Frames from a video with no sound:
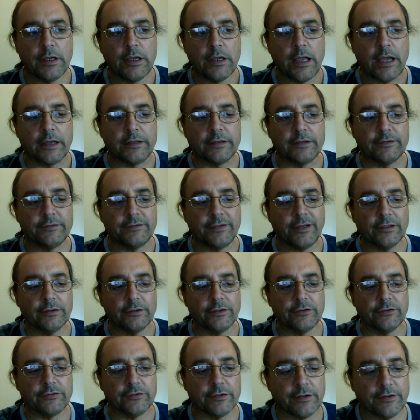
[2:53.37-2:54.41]
an
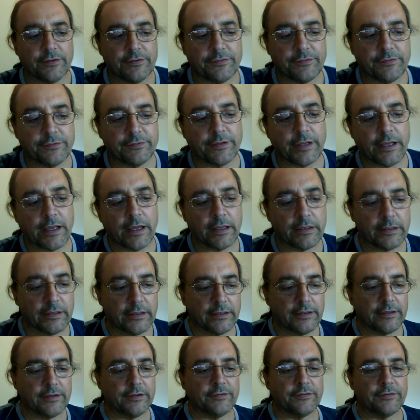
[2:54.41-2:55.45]
intelligence that
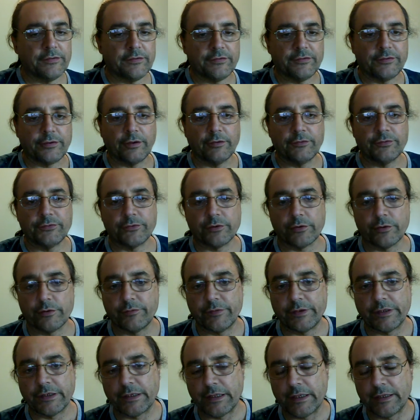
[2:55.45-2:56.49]
is
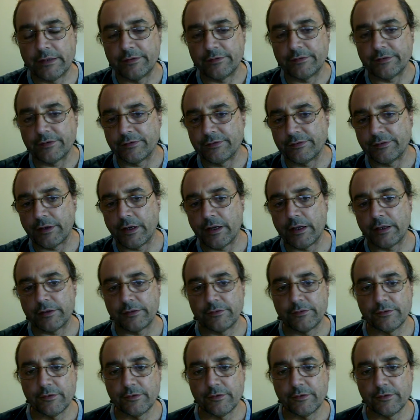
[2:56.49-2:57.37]
self-serving and does not